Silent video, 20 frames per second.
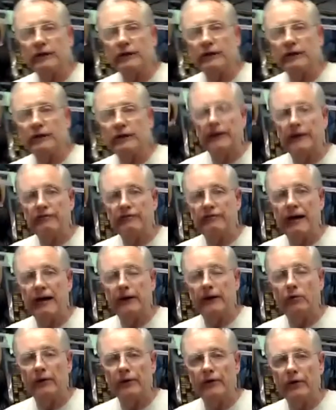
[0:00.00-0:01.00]
trying to
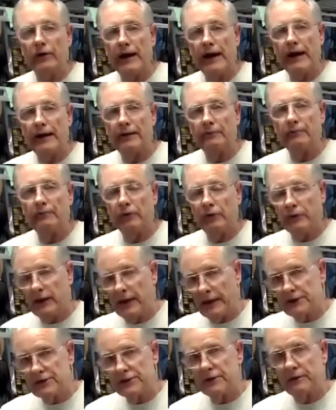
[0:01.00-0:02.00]
find where they're at. Put
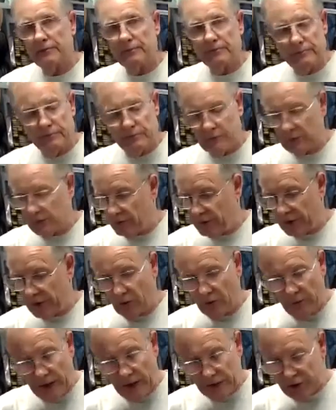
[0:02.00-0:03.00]
lots of you
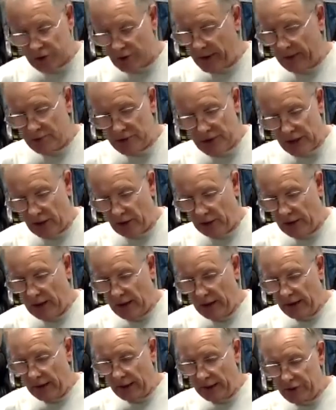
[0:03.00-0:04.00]
know mouse traps out
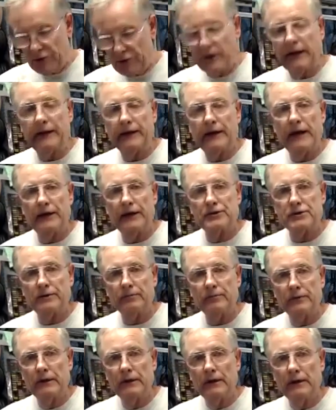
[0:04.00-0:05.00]
and try and catch them.
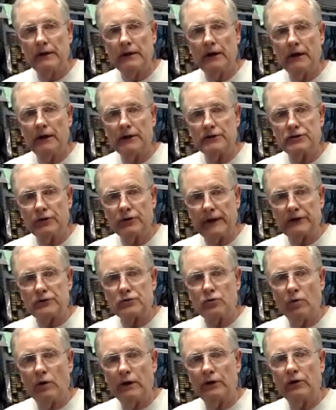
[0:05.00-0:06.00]
Uh, so
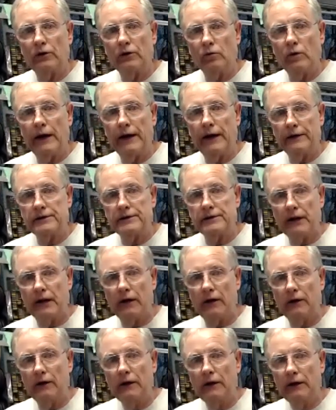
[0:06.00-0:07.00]
that's one good way to
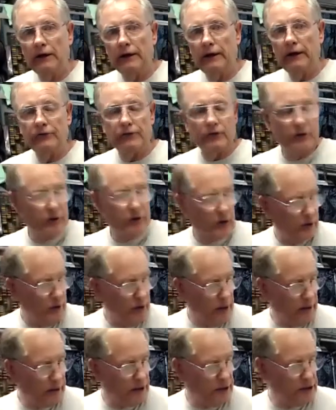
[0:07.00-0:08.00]
tell if they're there or
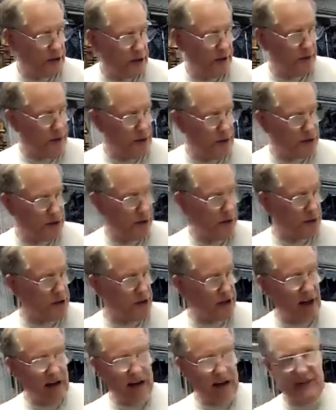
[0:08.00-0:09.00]
not, because this this is
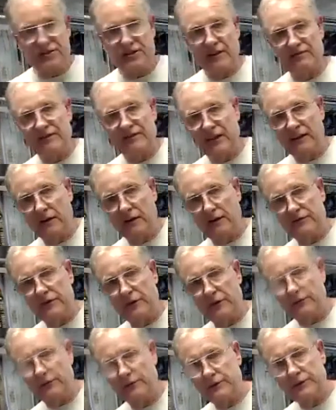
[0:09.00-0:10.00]
the kind of stuff they love
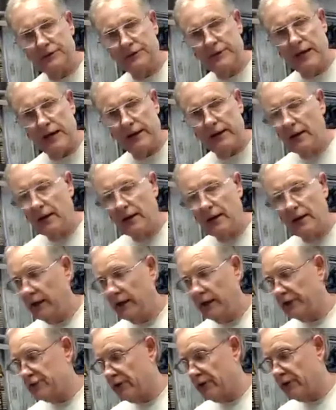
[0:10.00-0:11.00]
to to take and
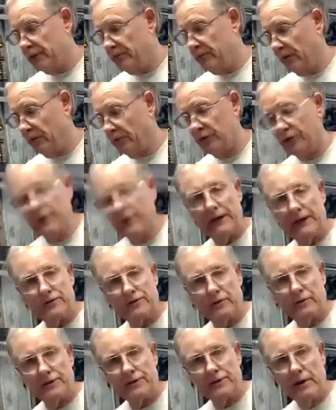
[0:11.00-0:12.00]
try and build their nest
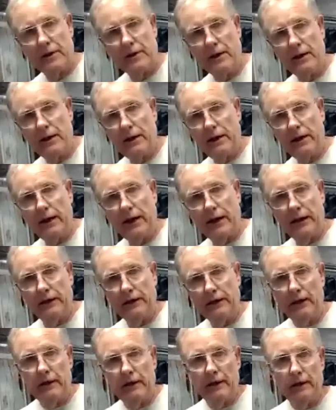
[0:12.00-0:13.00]
with.
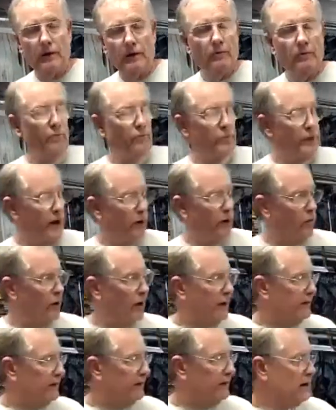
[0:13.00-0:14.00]
And that
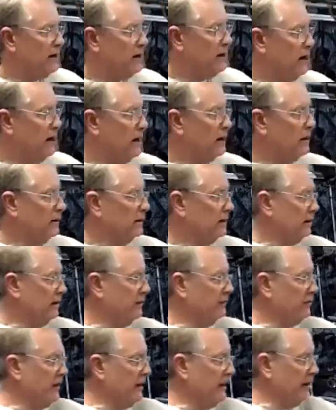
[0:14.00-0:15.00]
one in the car,
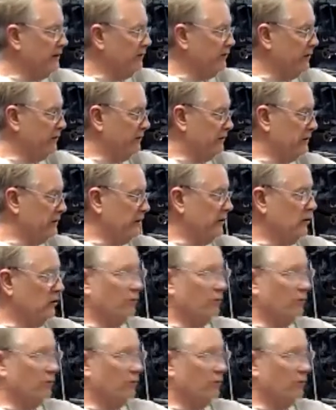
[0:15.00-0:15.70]
if you have, you